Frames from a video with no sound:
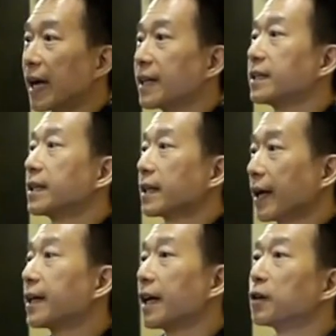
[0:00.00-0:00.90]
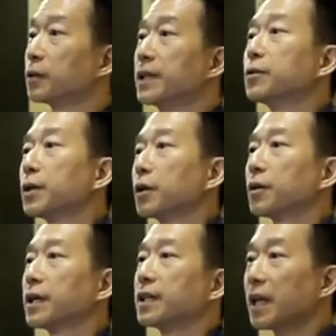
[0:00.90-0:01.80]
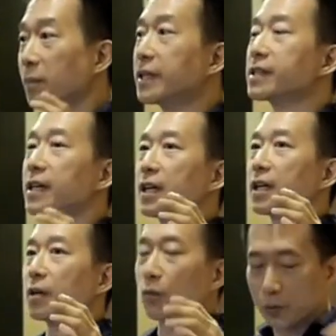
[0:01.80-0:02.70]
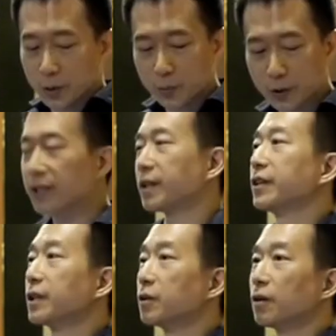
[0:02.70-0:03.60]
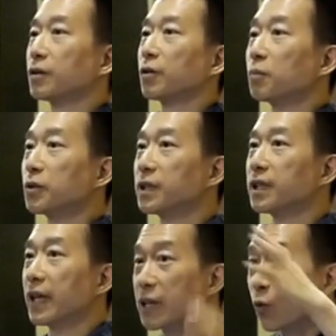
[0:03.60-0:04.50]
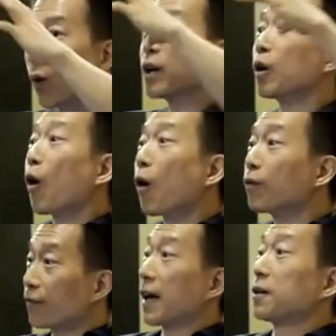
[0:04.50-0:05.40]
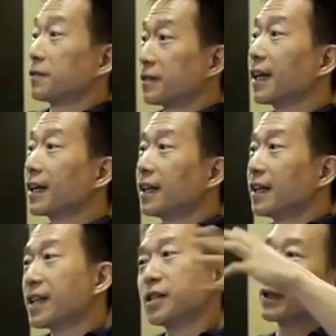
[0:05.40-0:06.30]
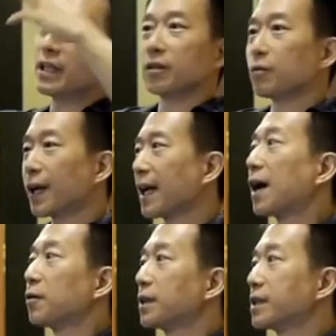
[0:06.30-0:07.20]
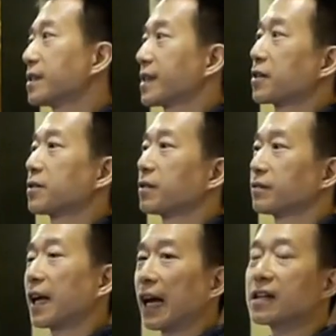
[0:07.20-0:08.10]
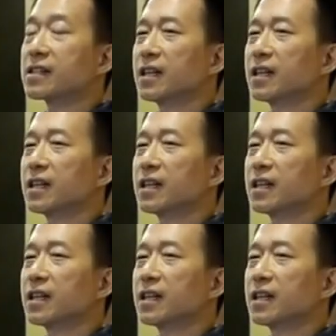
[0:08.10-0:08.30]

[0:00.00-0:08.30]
editing, NLE we call it. That means when we put in a video on your computer, it's one long file, right? Let's say we did a 1 hour session of a class.